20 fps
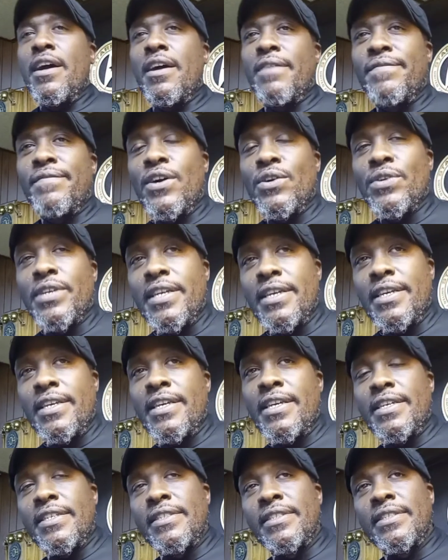a Vulcan
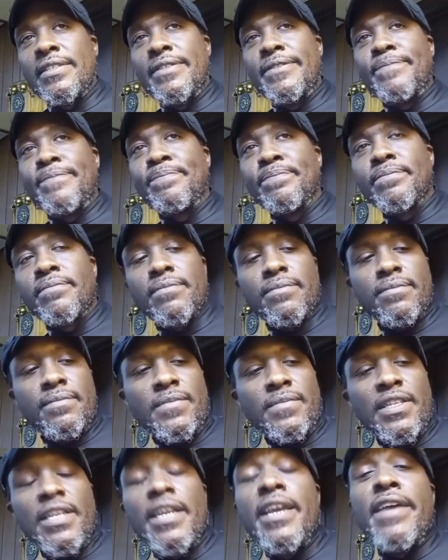kiss
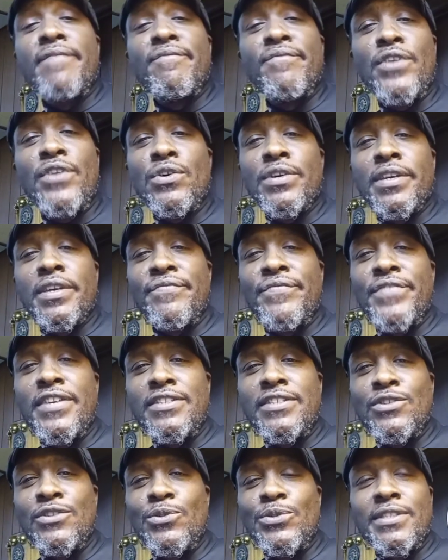and Vulcan
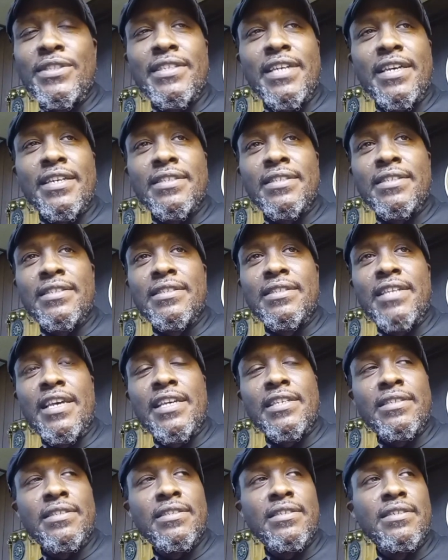physical sex.
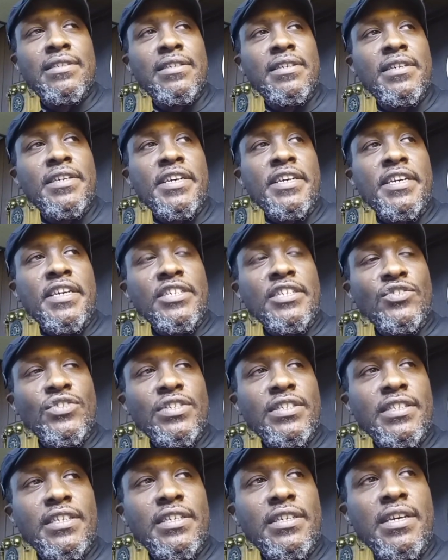That's
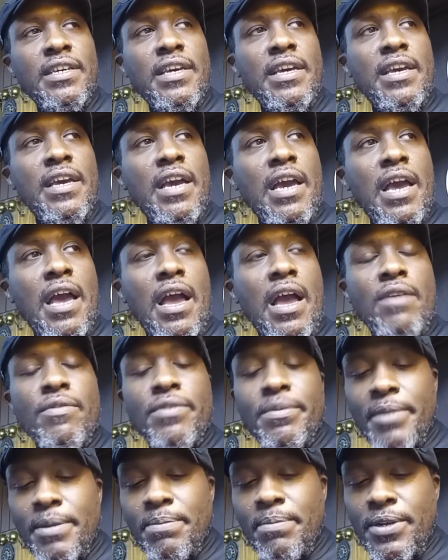interesting. I
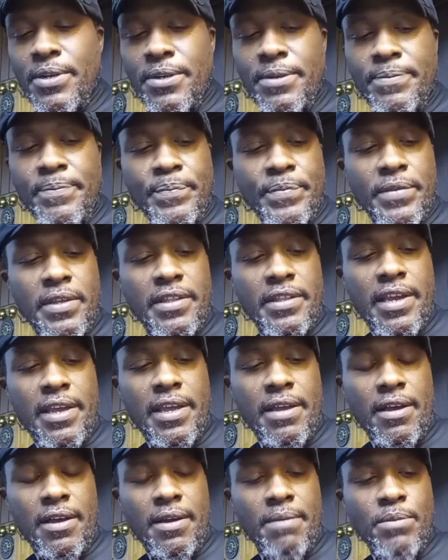remember
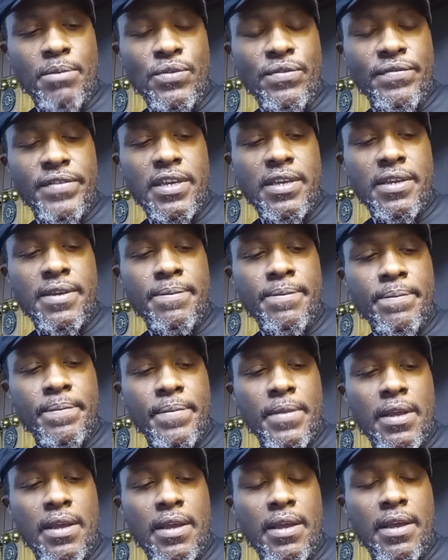the movie,
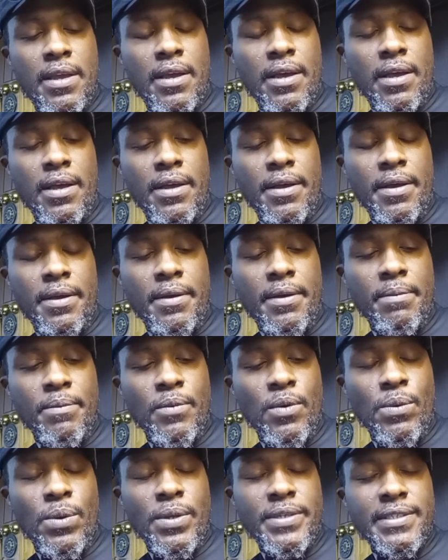
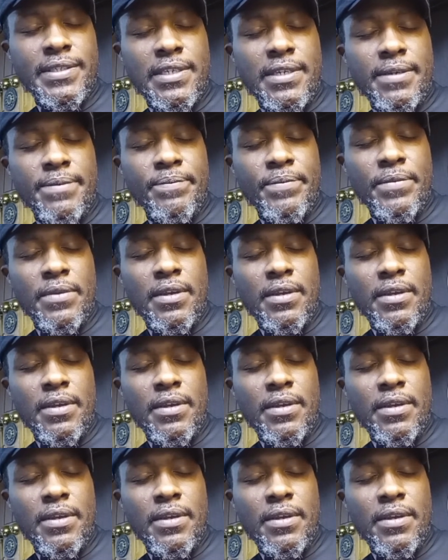what was it?